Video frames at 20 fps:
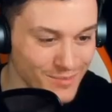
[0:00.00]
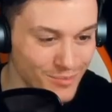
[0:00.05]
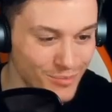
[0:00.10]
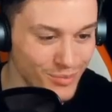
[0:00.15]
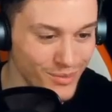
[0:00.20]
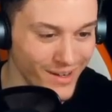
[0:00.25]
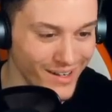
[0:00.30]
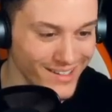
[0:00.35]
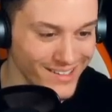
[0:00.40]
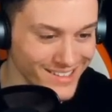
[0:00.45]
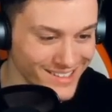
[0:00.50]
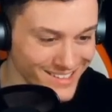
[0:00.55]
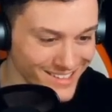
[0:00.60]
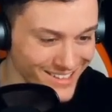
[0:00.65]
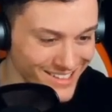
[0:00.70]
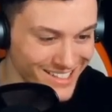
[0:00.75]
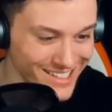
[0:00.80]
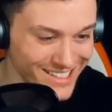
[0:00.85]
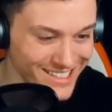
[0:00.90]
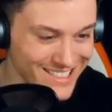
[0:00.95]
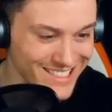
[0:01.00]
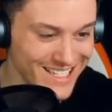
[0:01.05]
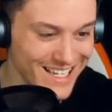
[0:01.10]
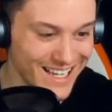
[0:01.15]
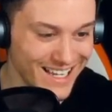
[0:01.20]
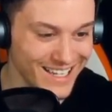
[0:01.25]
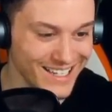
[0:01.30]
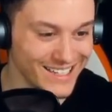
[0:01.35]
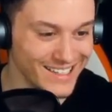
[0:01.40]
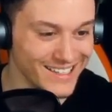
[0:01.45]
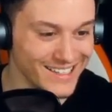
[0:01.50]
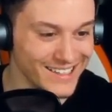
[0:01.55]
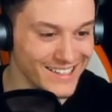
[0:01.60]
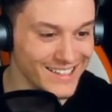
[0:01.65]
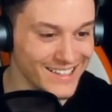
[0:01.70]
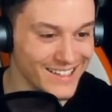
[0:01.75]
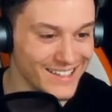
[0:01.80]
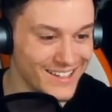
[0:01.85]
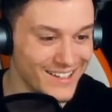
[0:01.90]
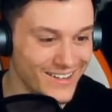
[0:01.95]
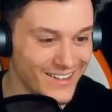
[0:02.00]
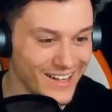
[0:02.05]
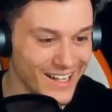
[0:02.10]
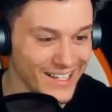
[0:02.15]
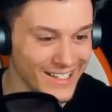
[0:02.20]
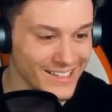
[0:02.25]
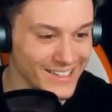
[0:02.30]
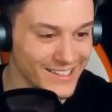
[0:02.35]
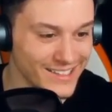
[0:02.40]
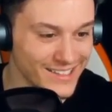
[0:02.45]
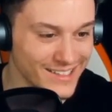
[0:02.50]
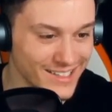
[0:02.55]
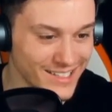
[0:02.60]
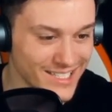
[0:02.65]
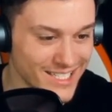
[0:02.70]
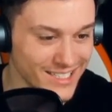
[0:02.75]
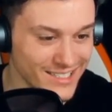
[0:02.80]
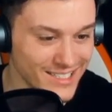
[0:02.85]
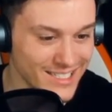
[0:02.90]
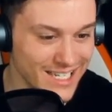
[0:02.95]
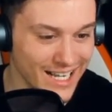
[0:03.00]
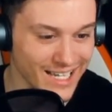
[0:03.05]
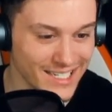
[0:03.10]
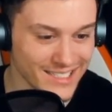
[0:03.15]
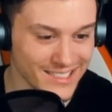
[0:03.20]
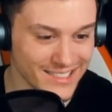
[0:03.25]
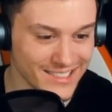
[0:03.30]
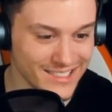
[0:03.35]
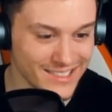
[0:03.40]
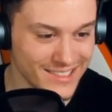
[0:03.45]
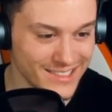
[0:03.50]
Bro, look at this guy. All right, let's kill these guys.